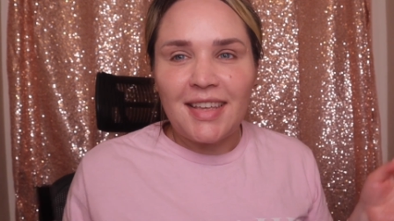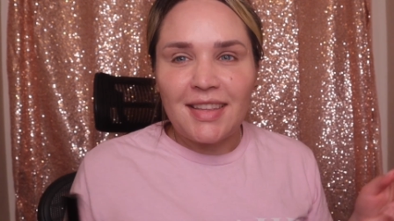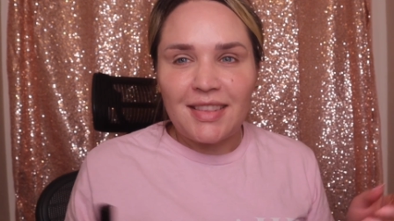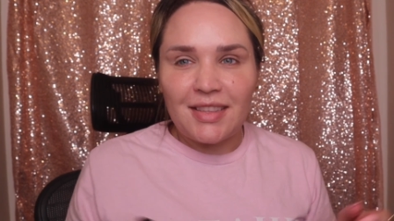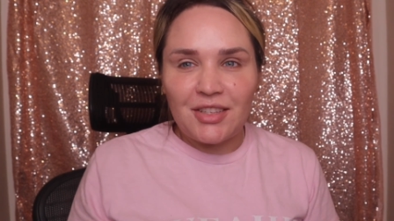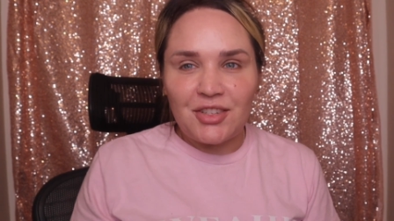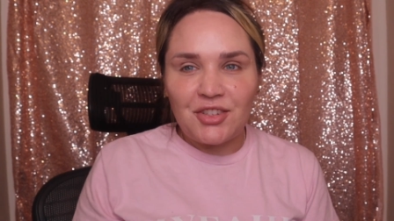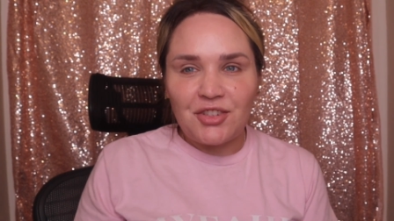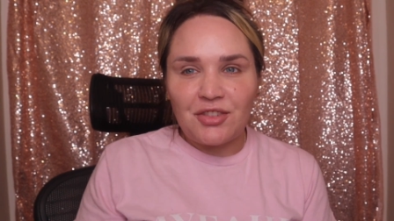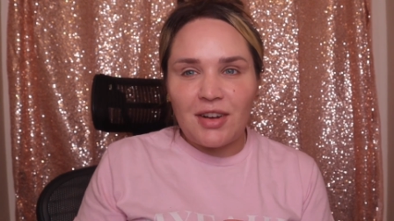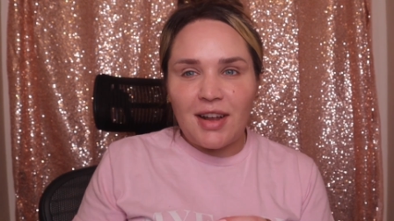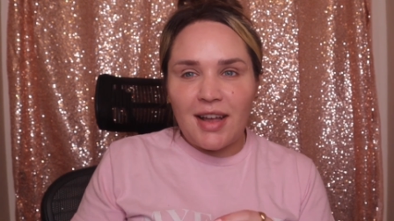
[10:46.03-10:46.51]

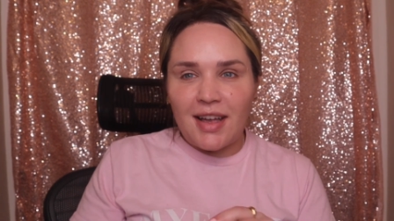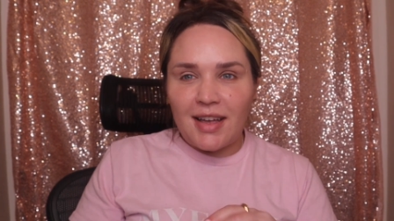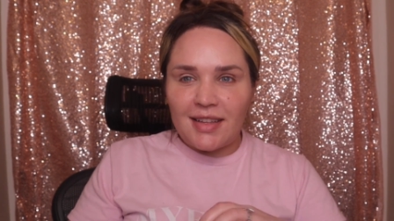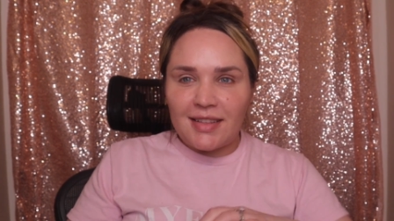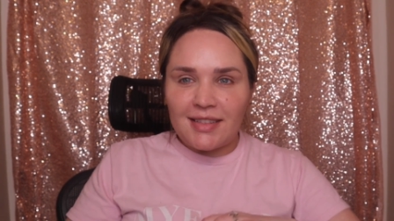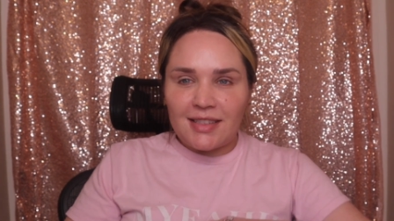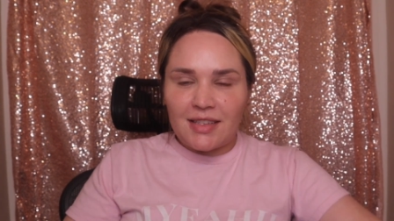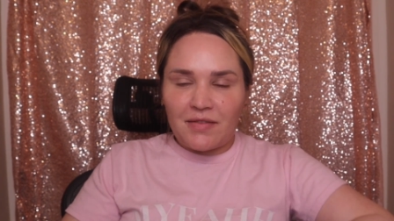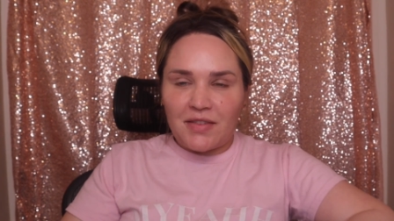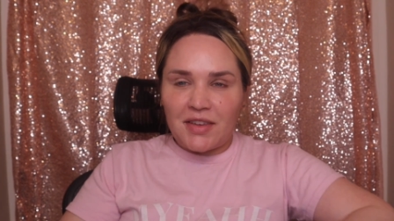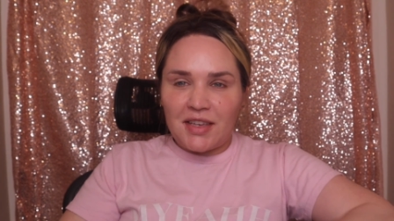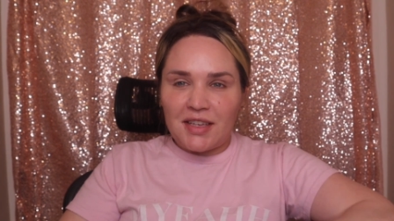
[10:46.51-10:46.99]
the
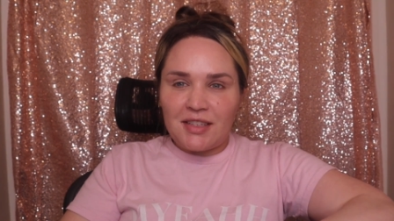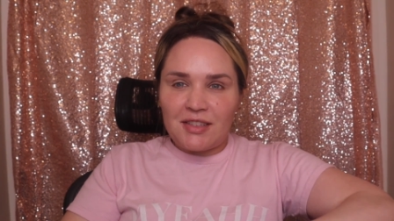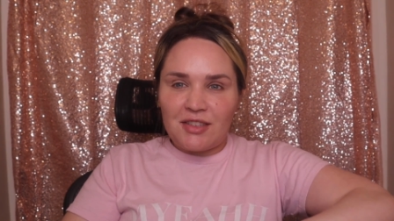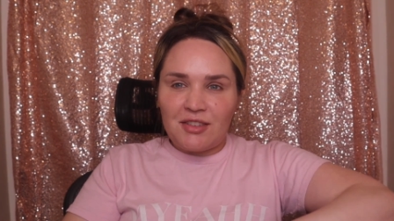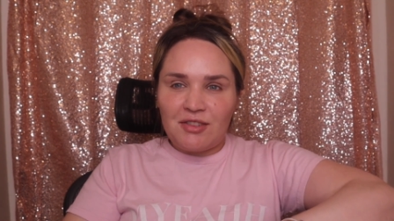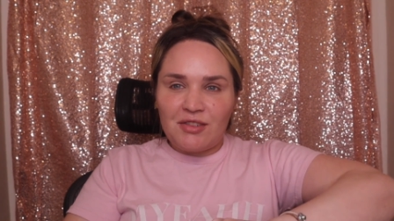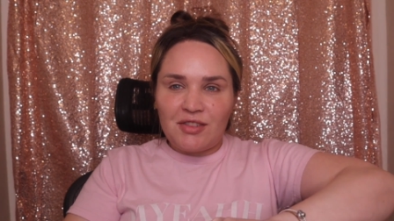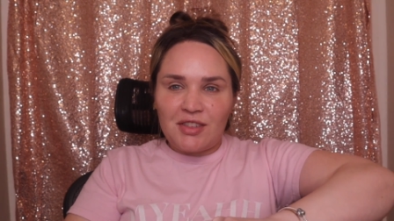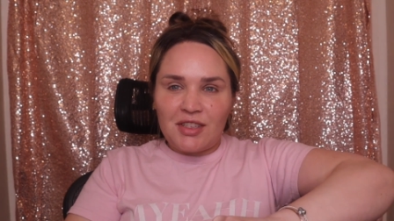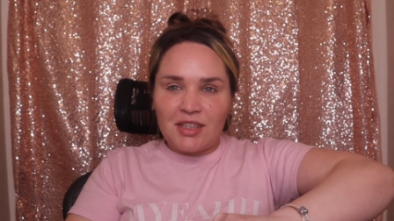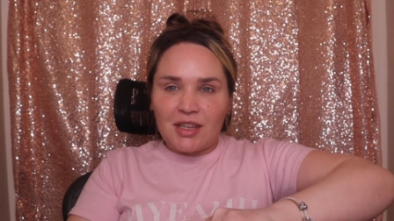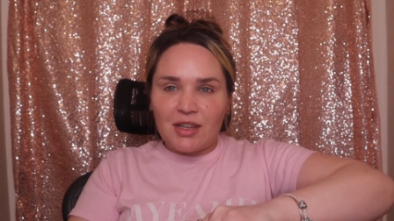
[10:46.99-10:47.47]
trends. If he is
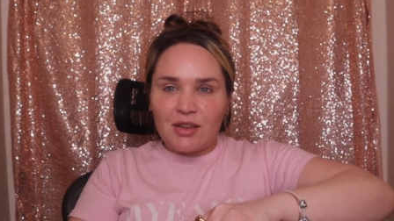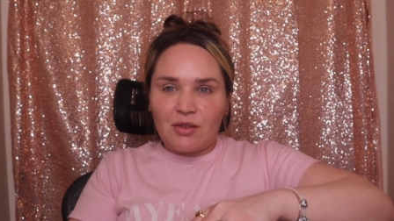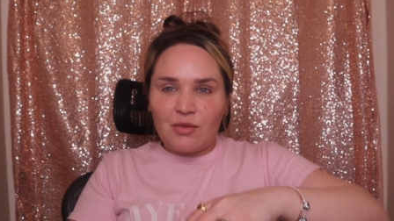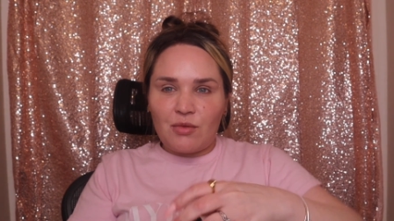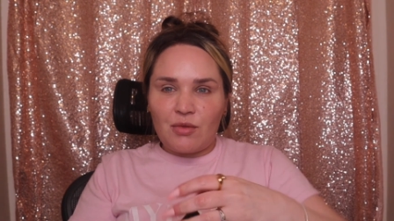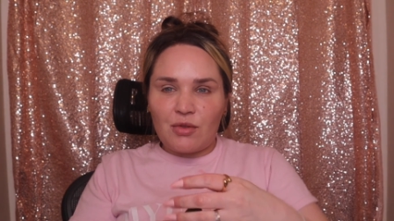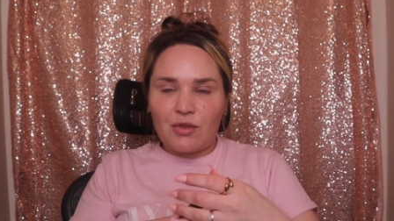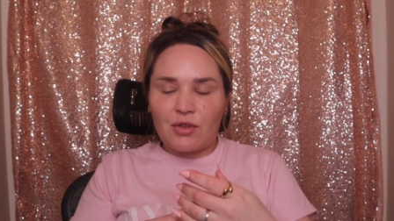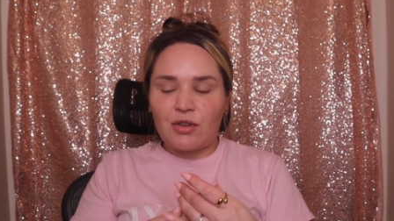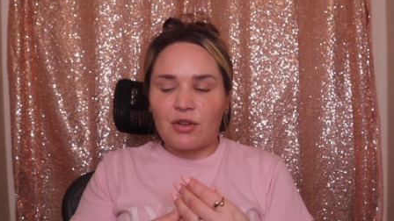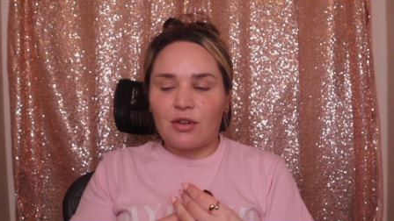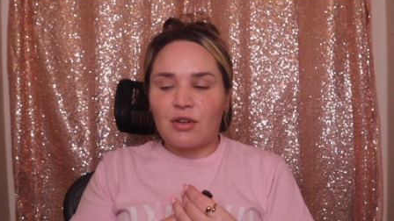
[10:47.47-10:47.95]
using it
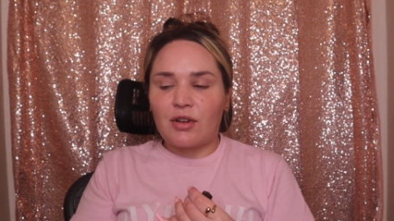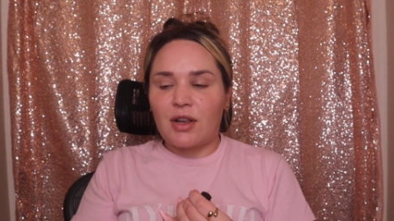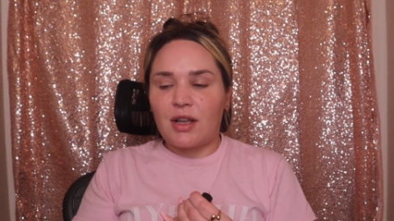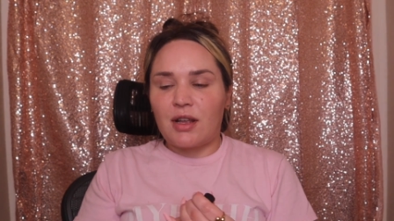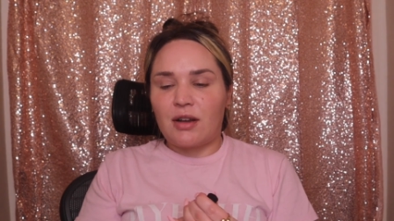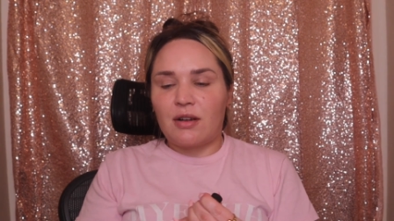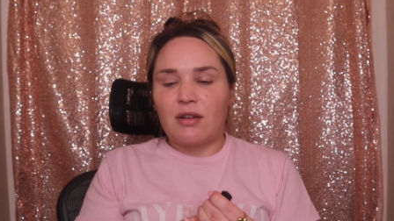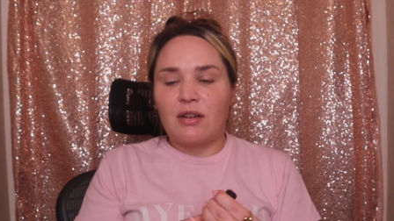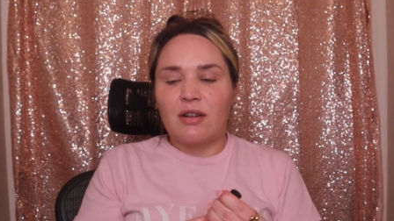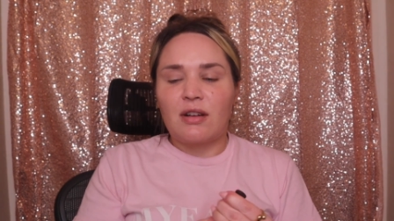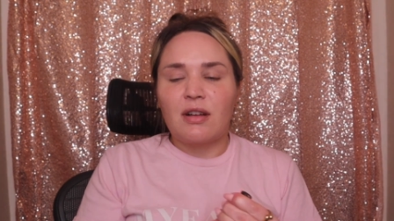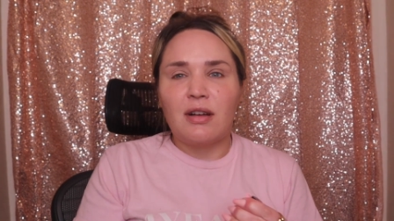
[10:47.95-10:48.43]
on her
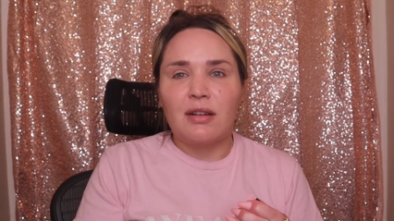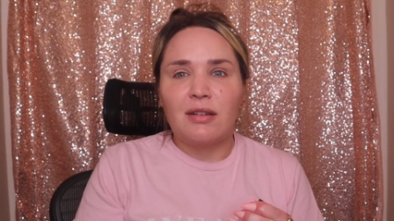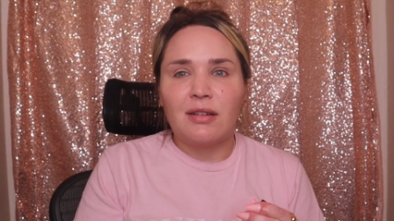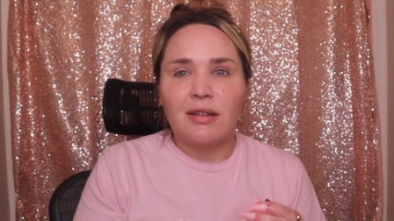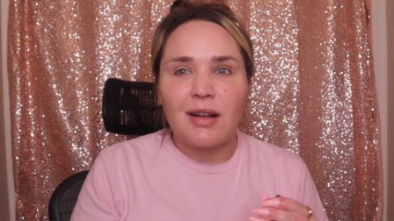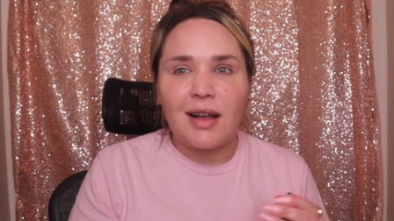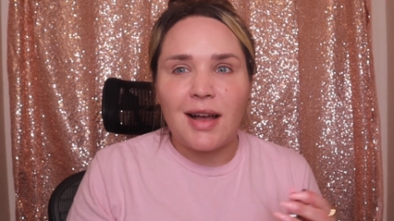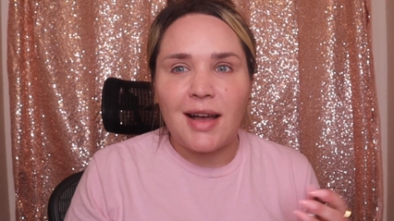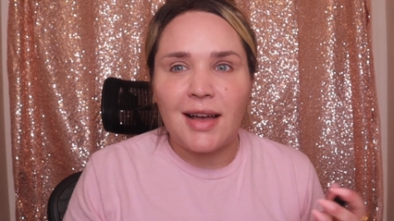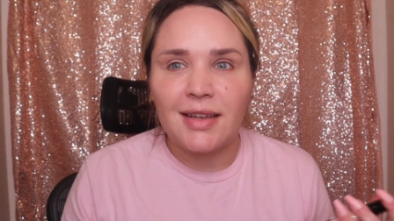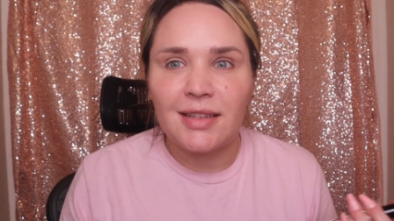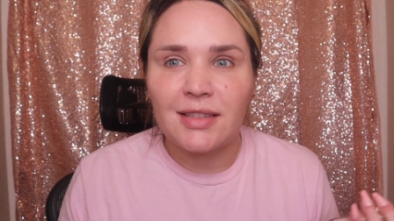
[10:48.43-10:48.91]
and her
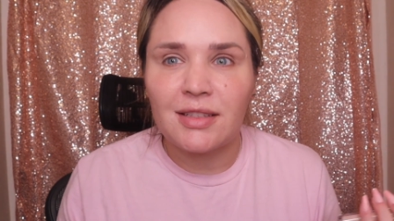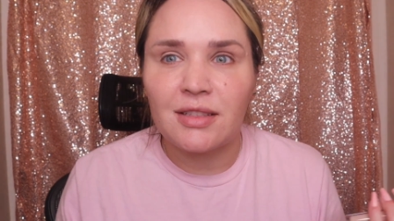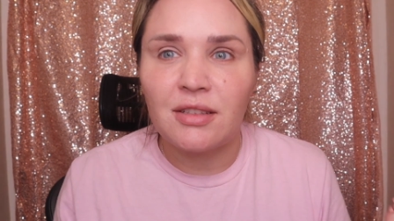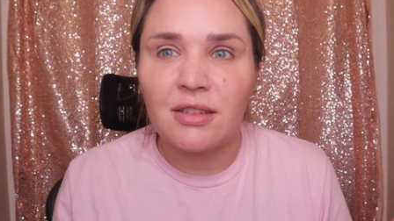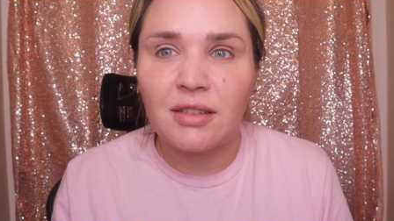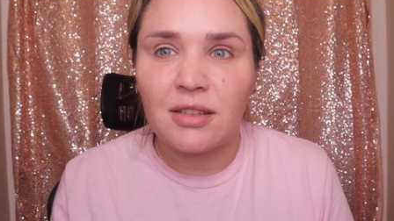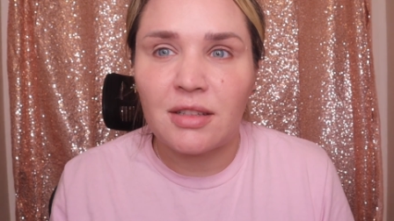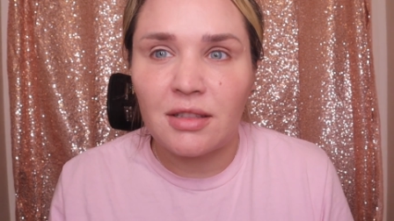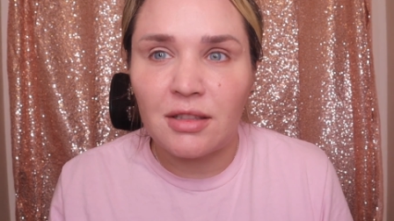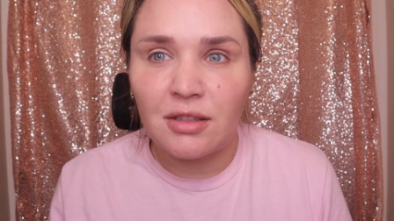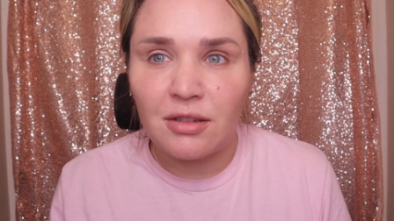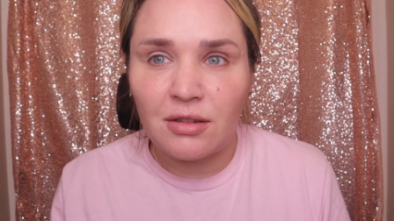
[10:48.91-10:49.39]
under eyes
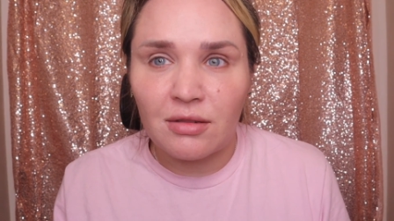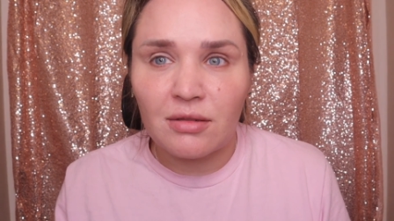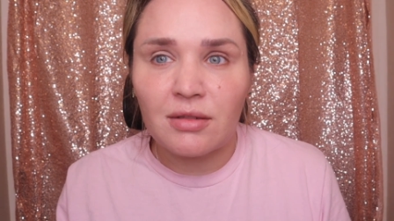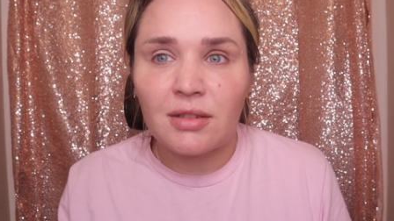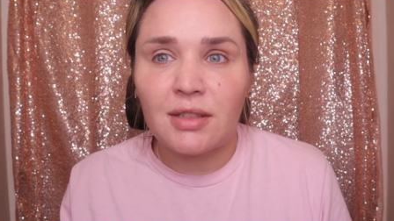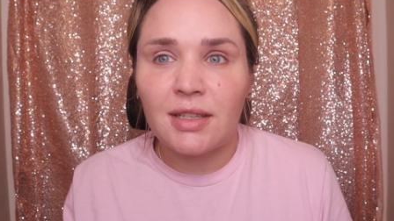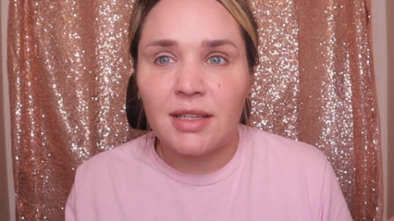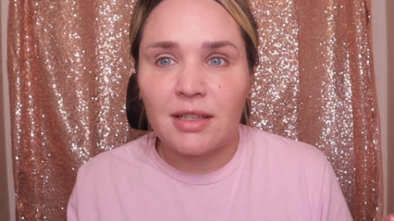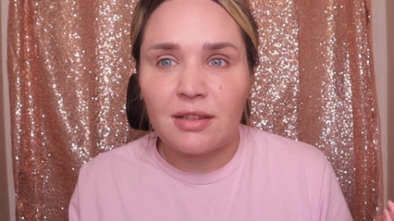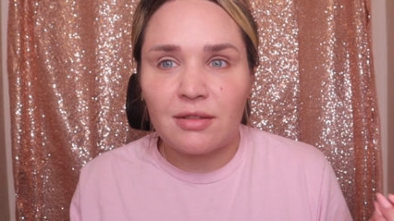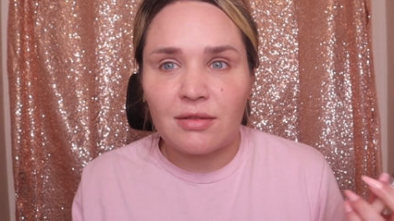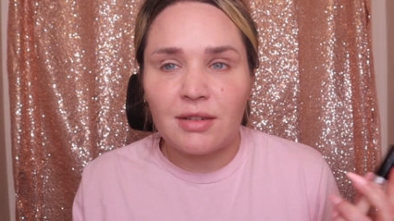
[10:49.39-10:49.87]
looked
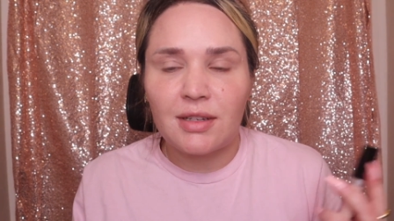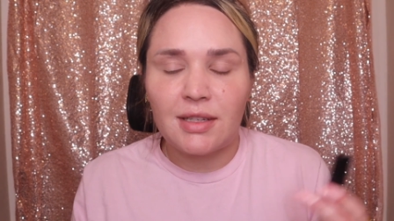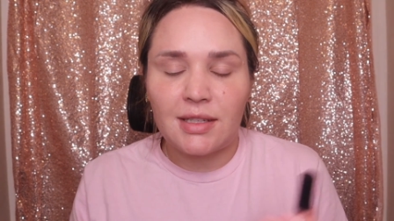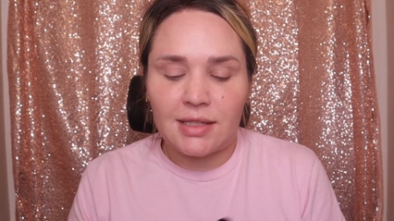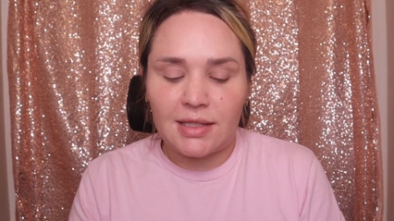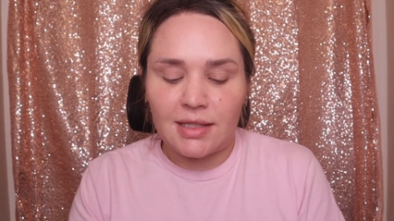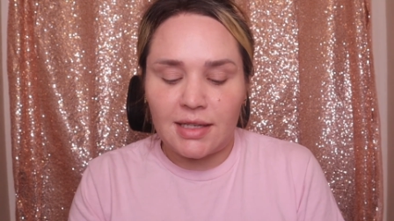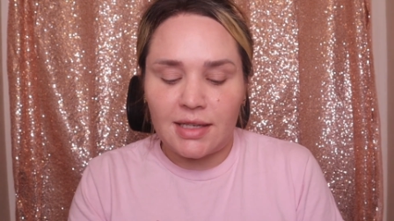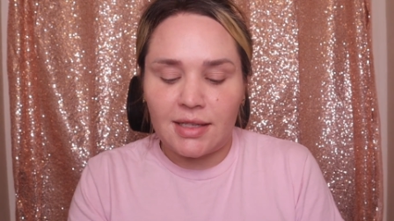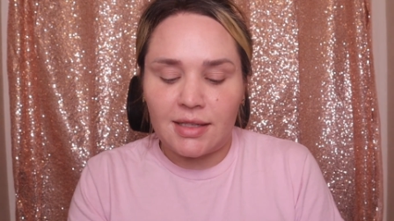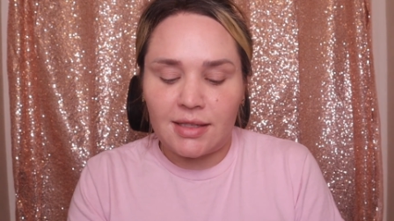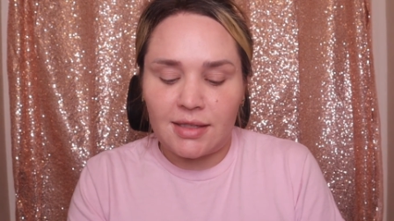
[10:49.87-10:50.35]
literally
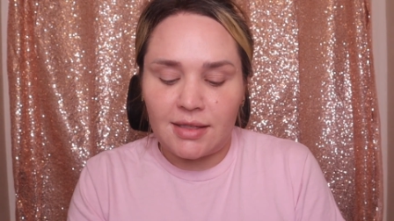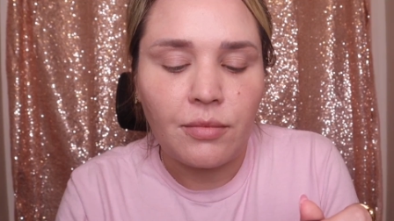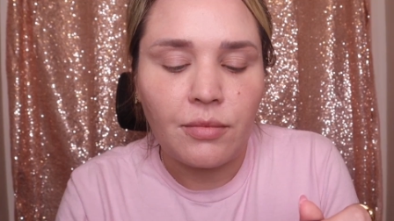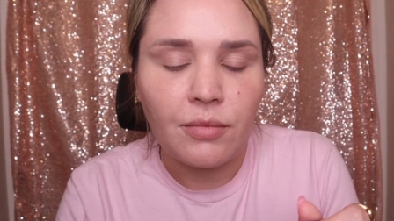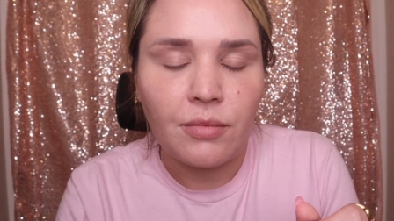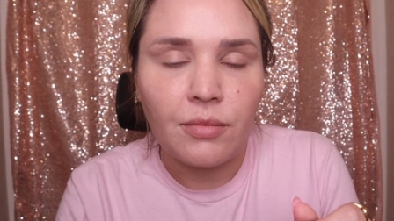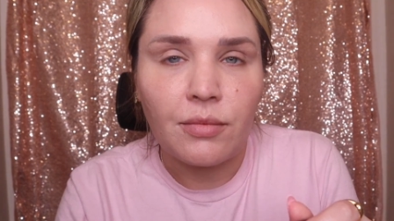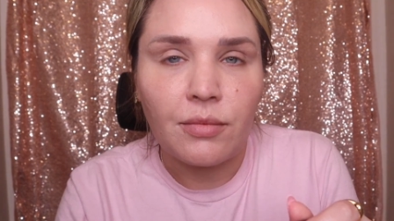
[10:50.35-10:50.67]
creaseless.